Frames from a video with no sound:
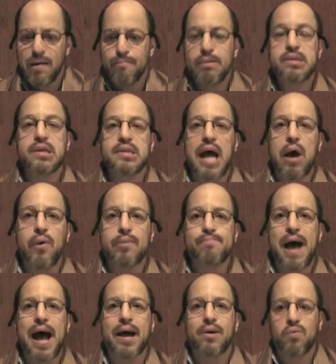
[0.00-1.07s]
Mrs.
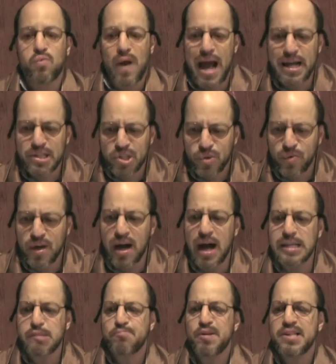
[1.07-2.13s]
Auerbach ran to her
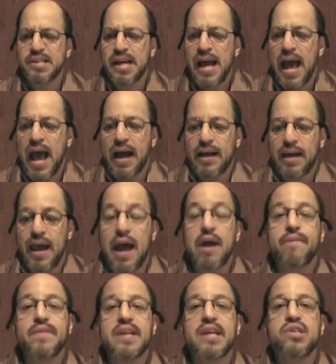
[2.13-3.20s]
husband and
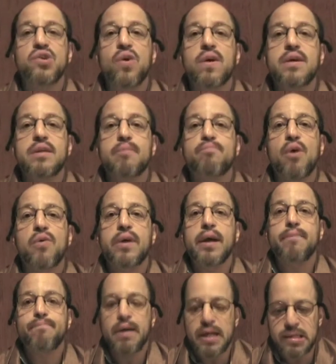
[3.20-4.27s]
carefully took the
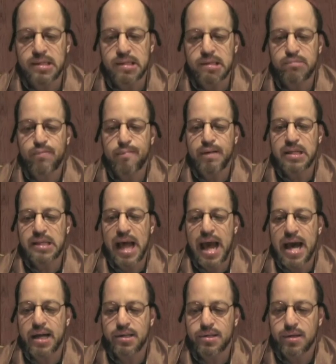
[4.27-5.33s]
broken pieces from his
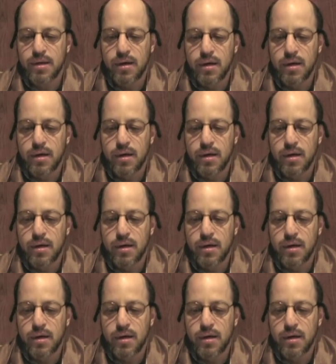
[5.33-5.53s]
hand.